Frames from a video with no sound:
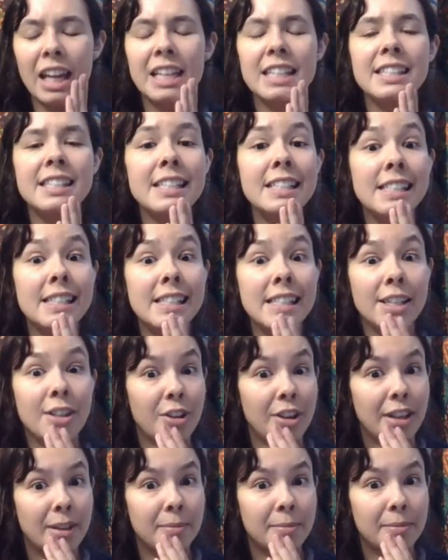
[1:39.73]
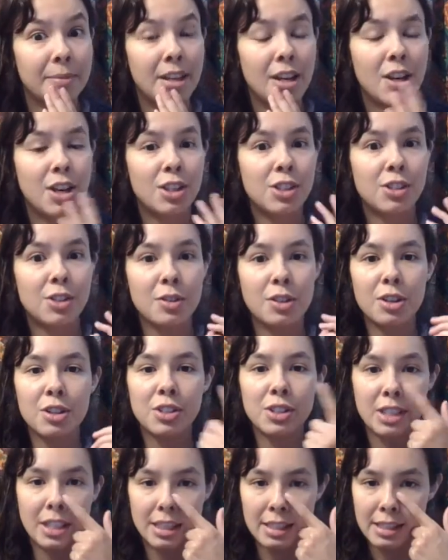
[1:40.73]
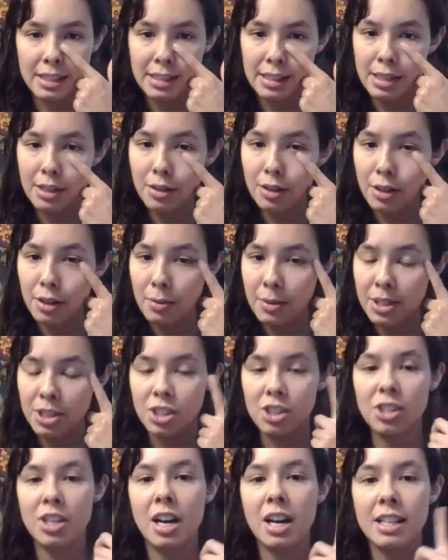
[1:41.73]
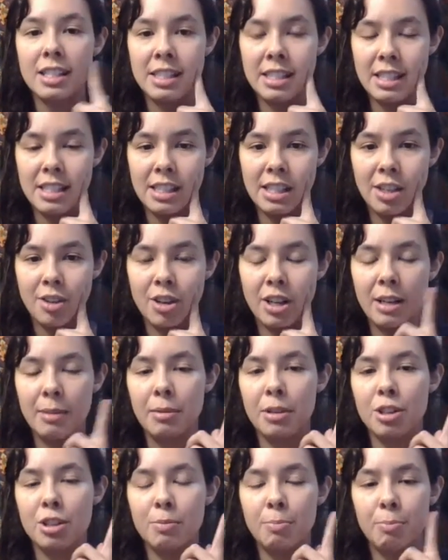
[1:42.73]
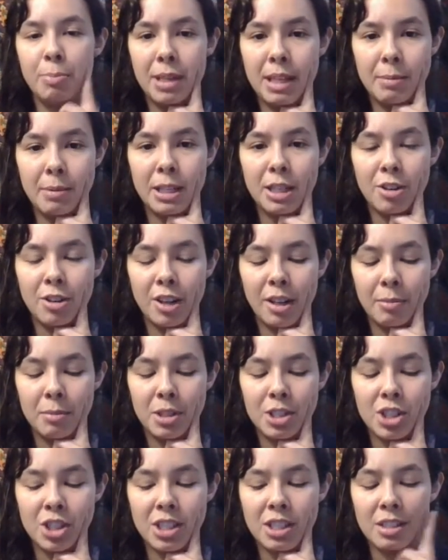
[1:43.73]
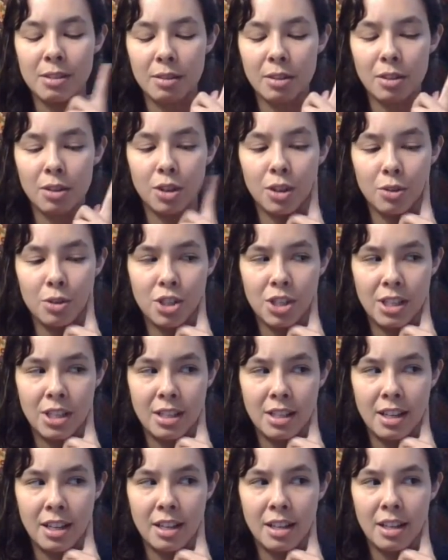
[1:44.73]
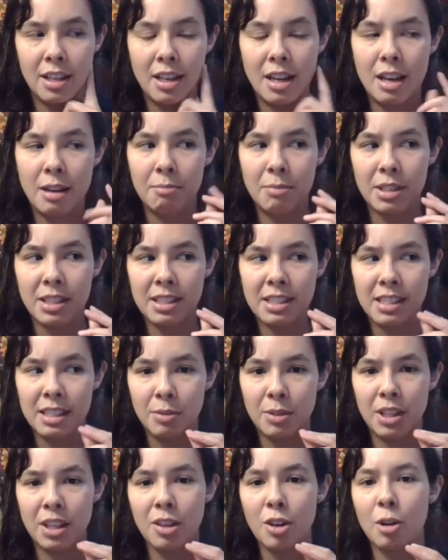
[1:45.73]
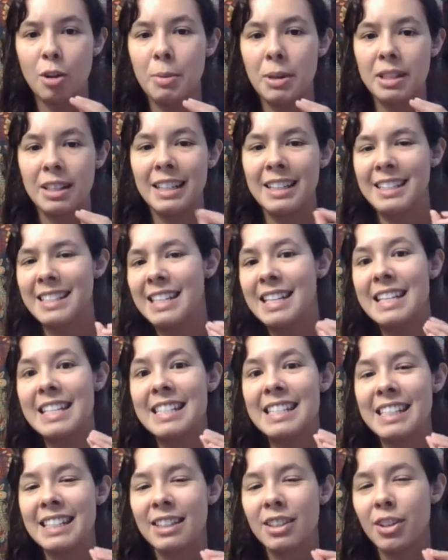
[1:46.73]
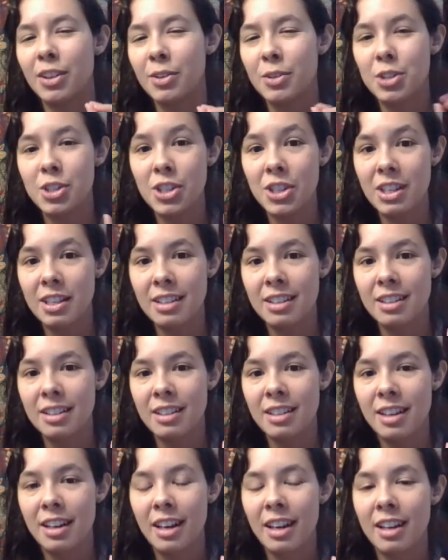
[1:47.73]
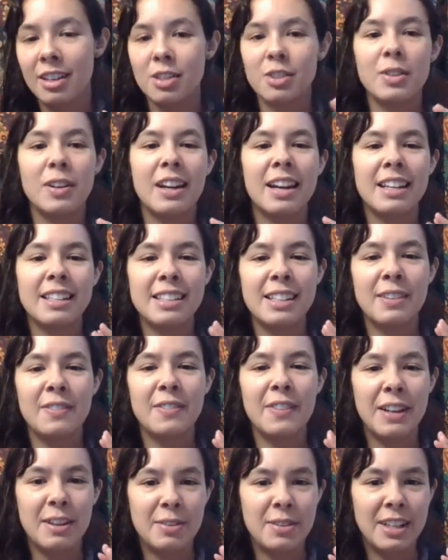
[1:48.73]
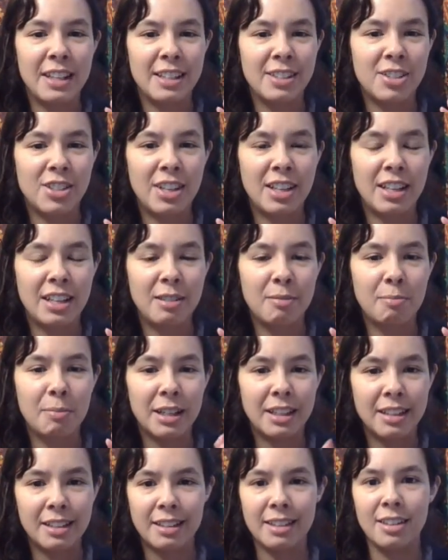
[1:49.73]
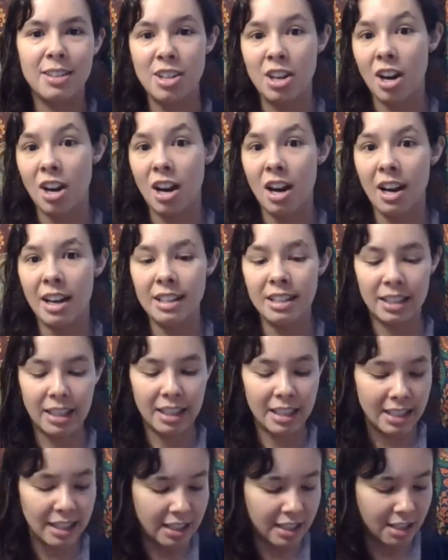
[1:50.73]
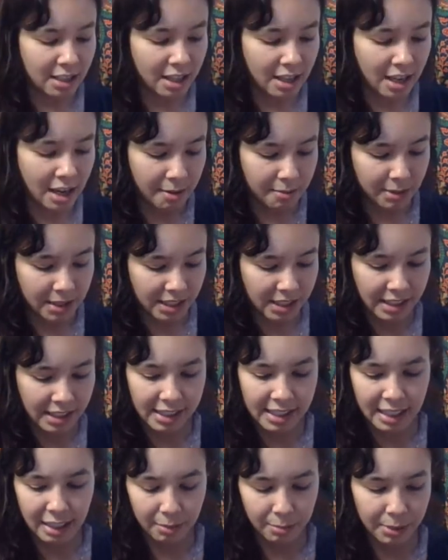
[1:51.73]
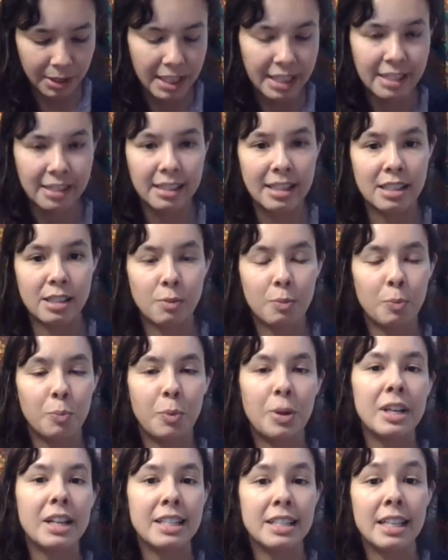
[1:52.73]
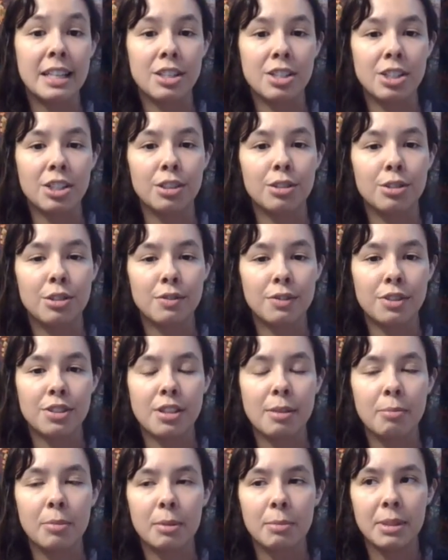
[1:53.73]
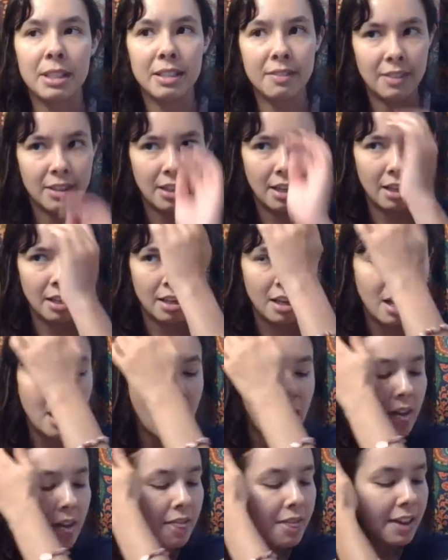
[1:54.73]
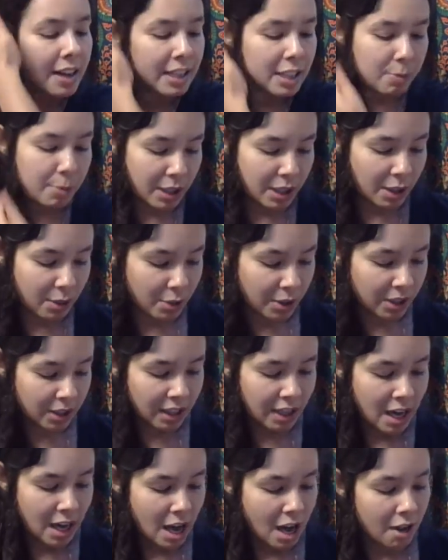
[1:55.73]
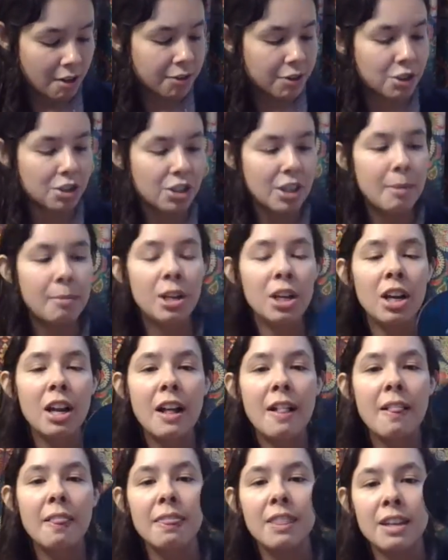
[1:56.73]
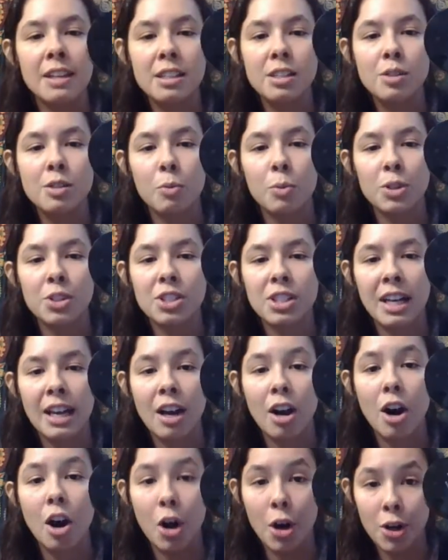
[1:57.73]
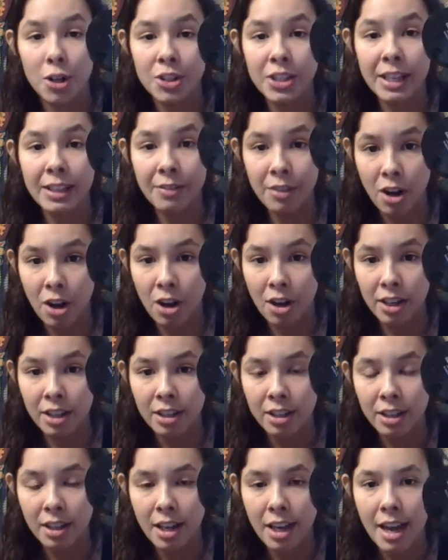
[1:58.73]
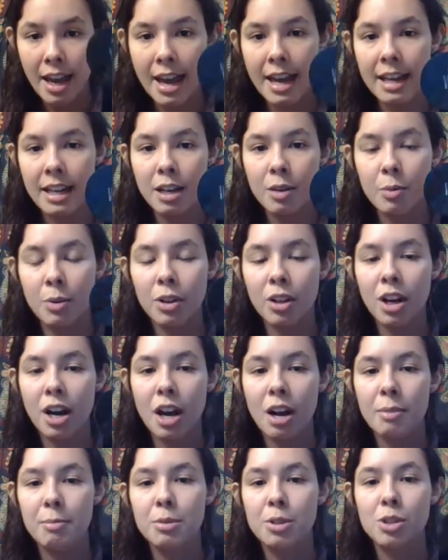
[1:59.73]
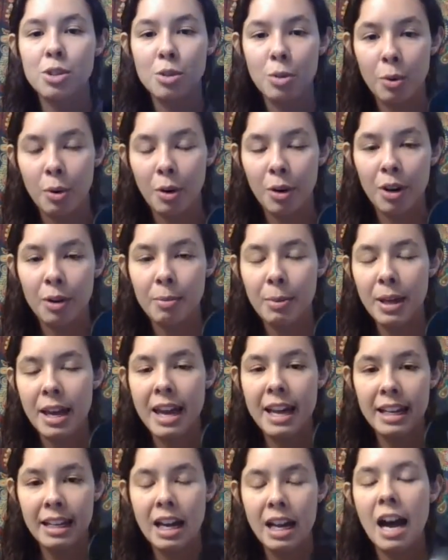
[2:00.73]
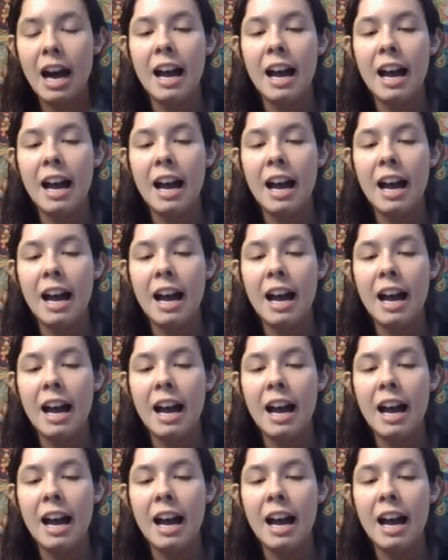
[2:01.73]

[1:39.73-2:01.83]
CC cream. So there's concealer, which is not CC cream. There's BB cream, which is lotion mixed in with a little bit like tinted lotion. So it has like foundation, but not like it doesn't stay in place. That's what I tend to use for summer, but even then, that's pretty oily. For summer, this will stay all day long and it will absorb any.